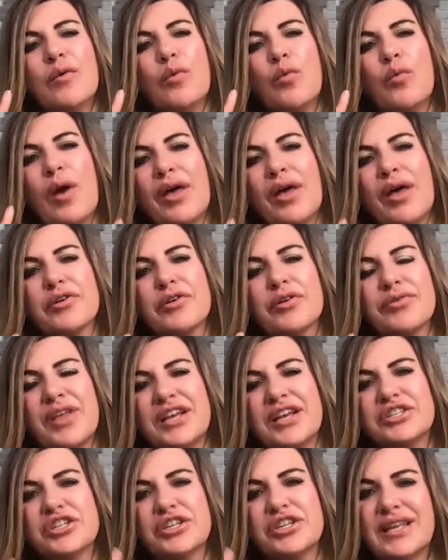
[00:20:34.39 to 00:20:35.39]
whether
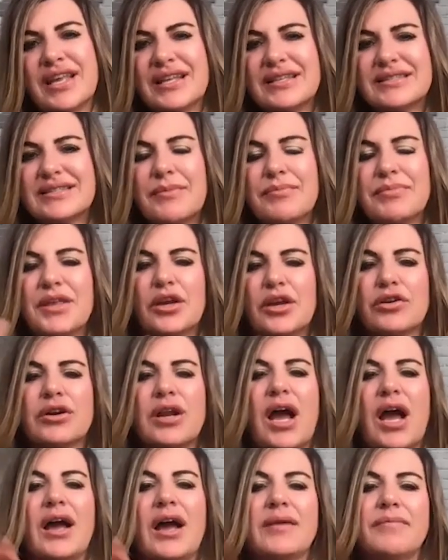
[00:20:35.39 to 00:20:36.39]
they should get something or
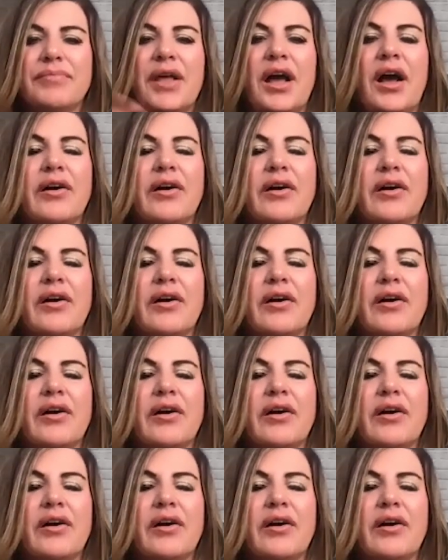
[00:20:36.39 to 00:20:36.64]
not.